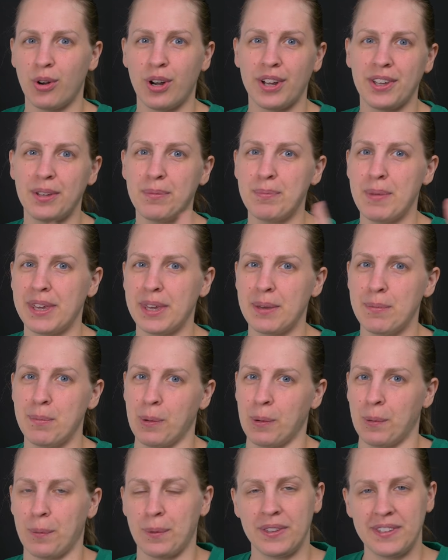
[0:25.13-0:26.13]
or I could make it
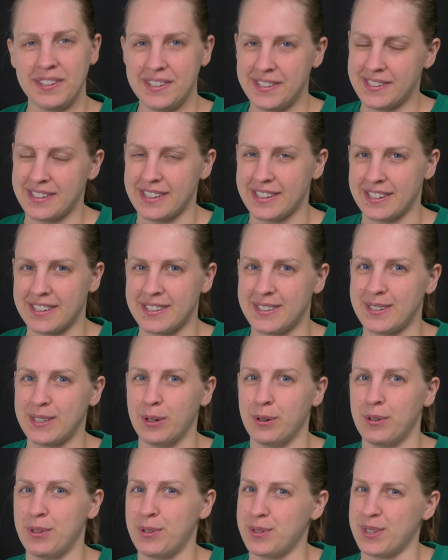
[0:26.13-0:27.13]
more realistic,
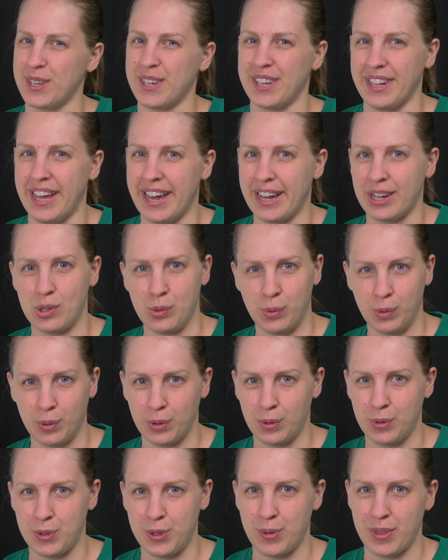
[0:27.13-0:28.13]
so there's like an actual
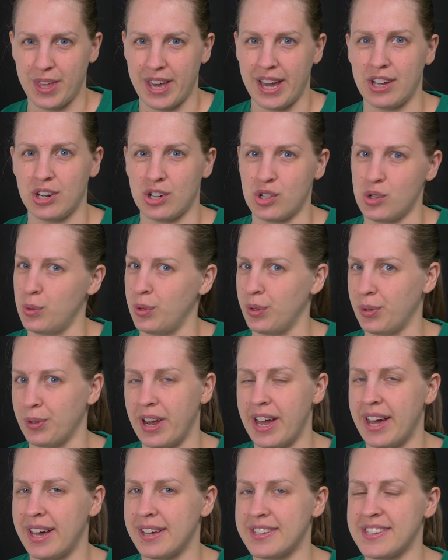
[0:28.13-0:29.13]
goose with actual
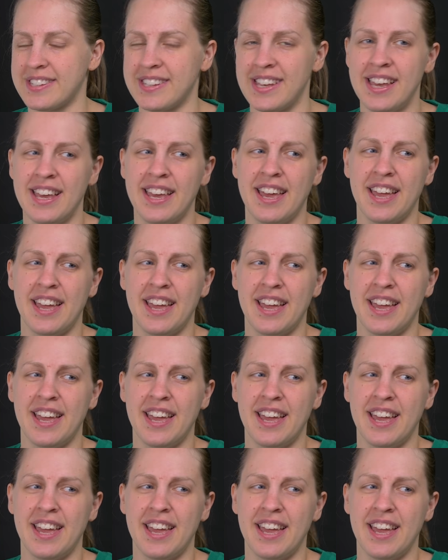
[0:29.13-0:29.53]
grass